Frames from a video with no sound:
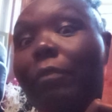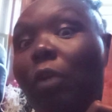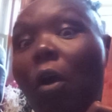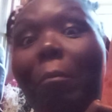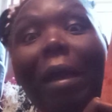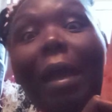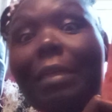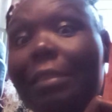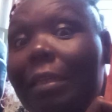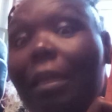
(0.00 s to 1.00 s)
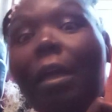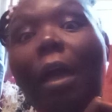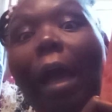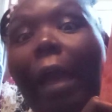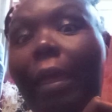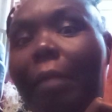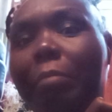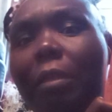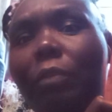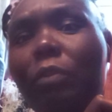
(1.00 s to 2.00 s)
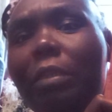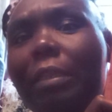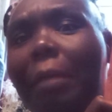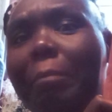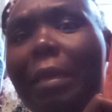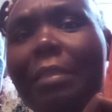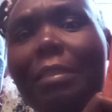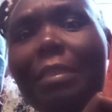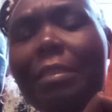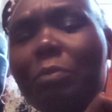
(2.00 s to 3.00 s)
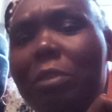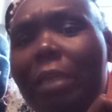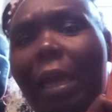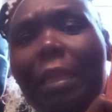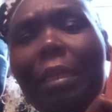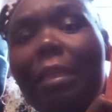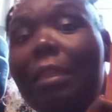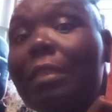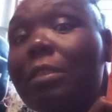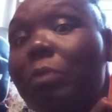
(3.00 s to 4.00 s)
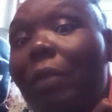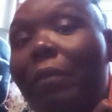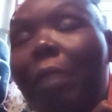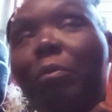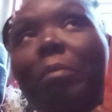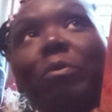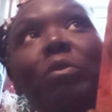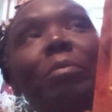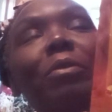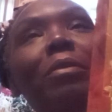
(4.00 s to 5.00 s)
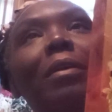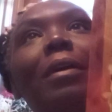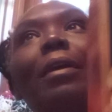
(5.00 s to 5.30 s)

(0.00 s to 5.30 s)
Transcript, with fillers: after, oh my gosh, that I can't believe you did that piece, and this is what you had in it, and this is what I found memorable.